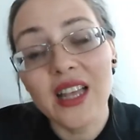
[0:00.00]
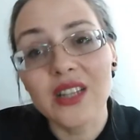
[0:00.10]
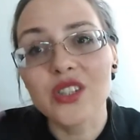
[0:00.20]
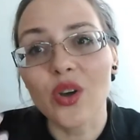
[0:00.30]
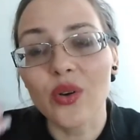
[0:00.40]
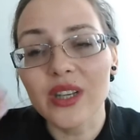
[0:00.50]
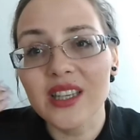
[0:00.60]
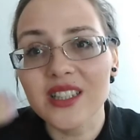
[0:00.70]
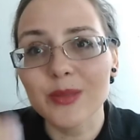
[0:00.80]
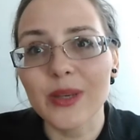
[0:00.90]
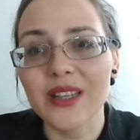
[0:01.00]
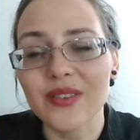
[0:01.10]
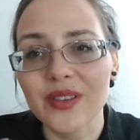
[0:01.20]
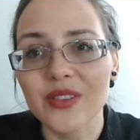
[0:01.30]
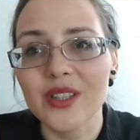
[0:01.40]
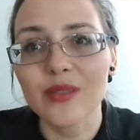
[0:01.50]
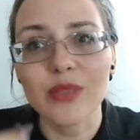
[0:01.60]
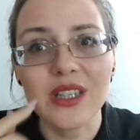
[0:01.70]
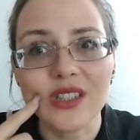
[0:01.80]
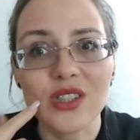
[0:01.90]
So he spent 15
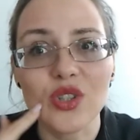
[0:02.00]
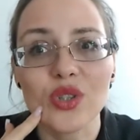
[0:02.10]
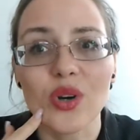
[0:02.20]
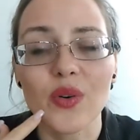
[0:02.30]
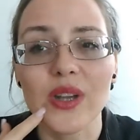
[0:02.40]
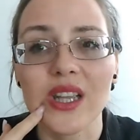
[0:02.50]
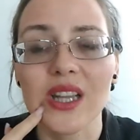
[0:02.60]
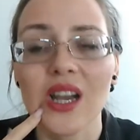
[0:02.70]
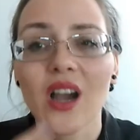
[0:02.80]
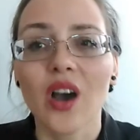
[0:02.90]
minutes showing,